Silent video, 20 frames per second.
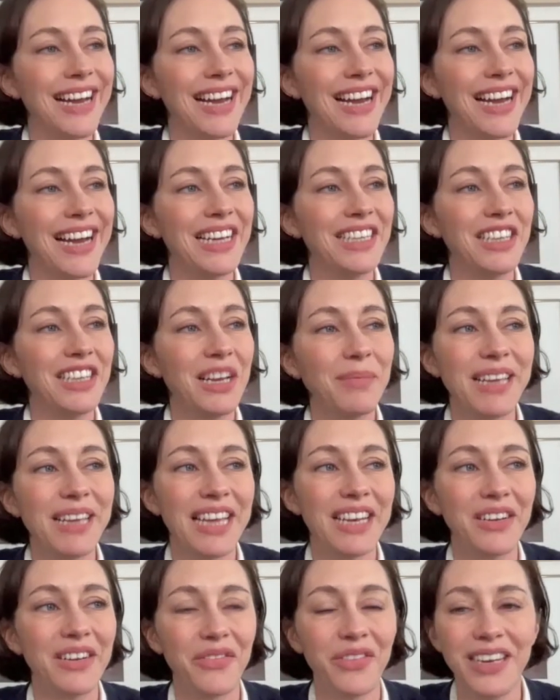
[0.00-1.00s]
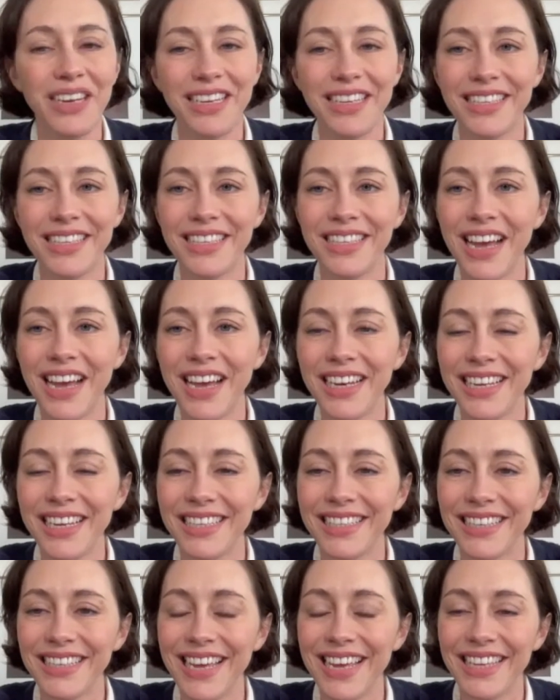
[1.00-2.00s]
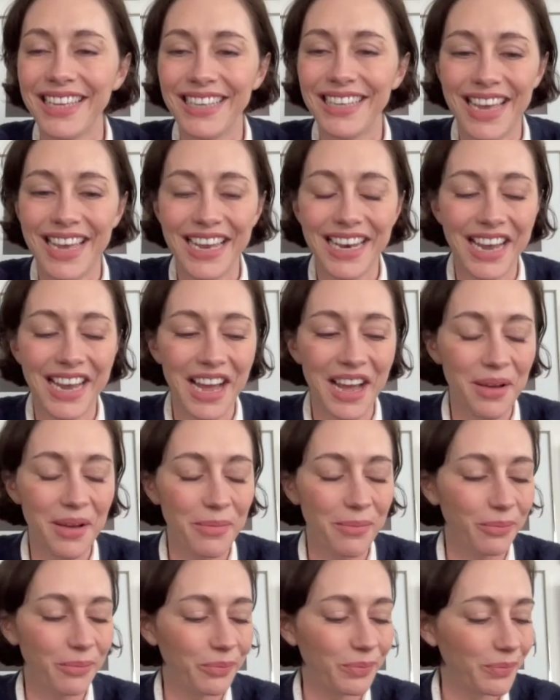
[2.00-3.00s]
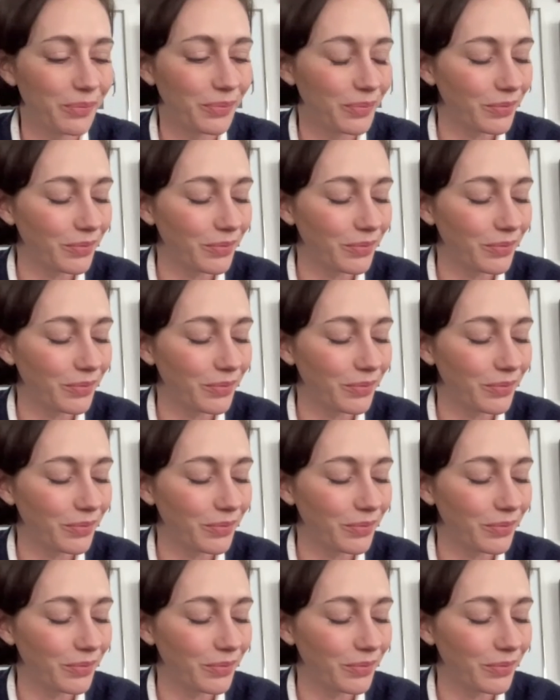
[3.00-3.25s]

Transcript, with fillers: Uh, James Gandolfini's son is, is in, um,